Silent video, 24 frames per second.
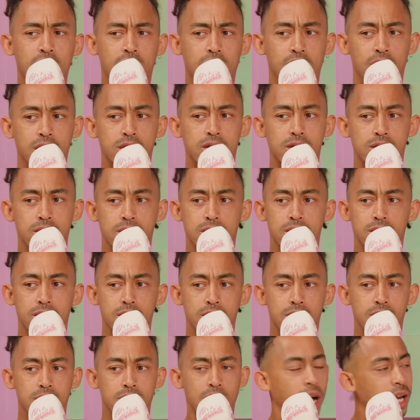Glass,
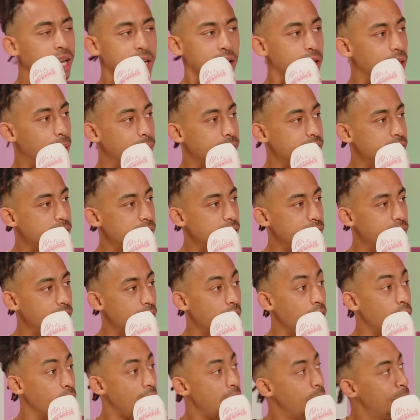I didn't know that was a TV.
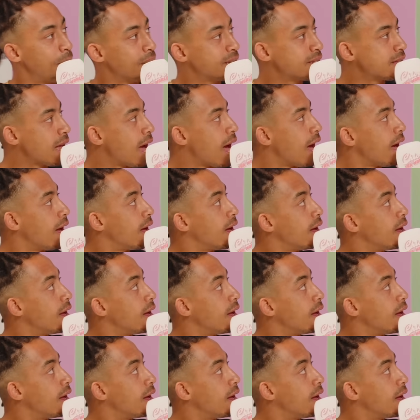Oh, how big's that?